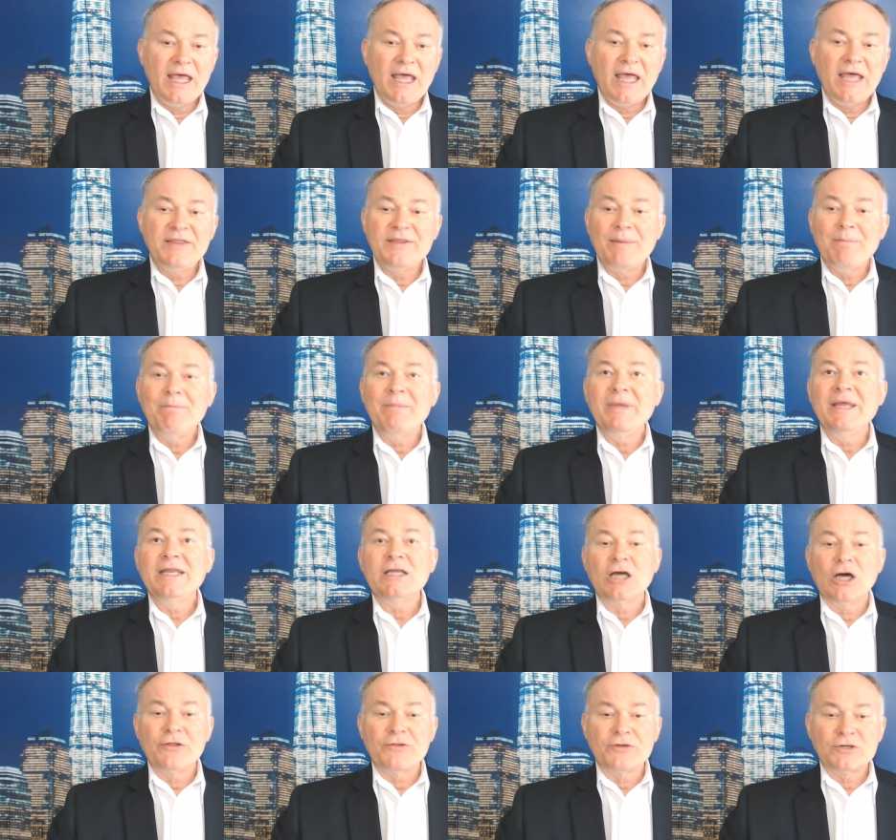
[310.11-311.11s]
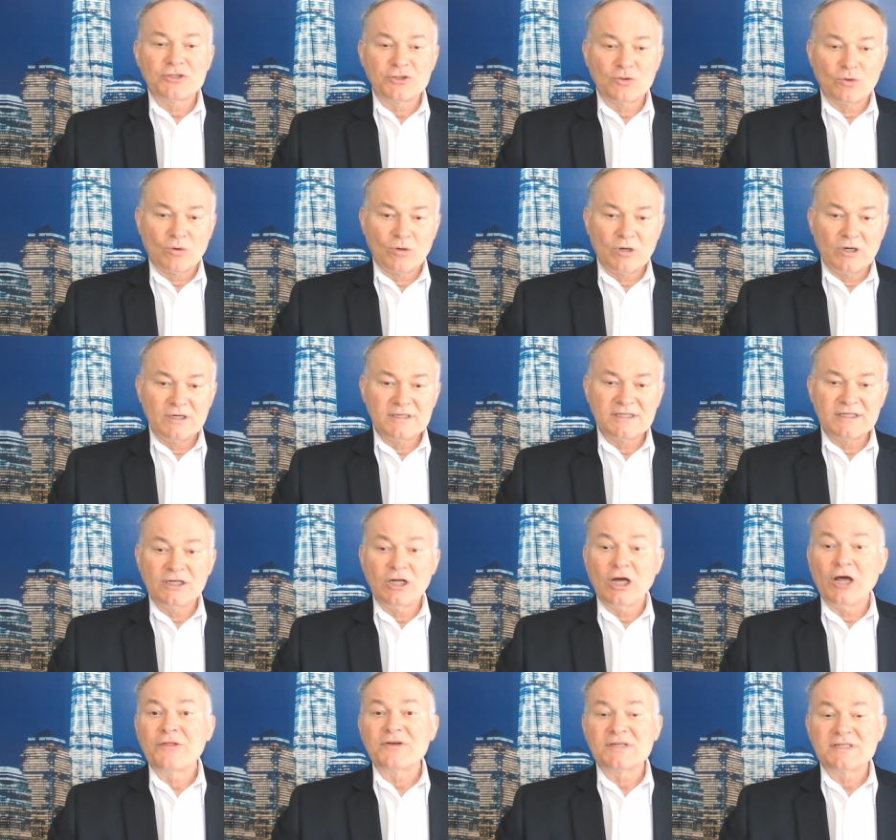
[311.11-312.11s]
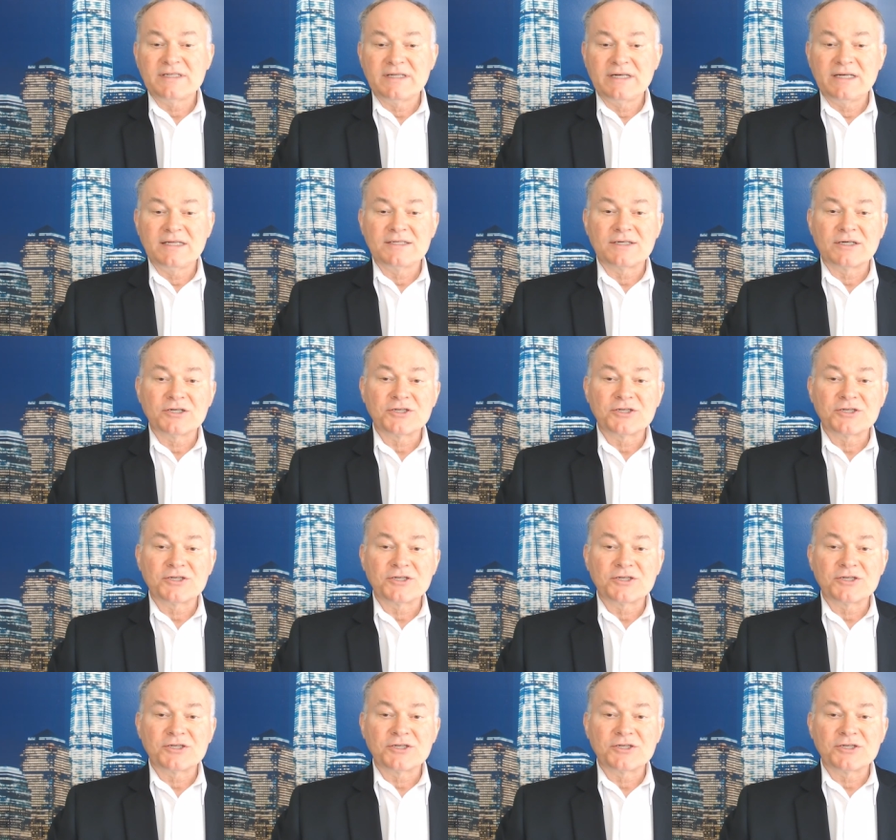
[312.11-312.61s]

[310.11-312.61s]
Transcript: and that many other stores in other cities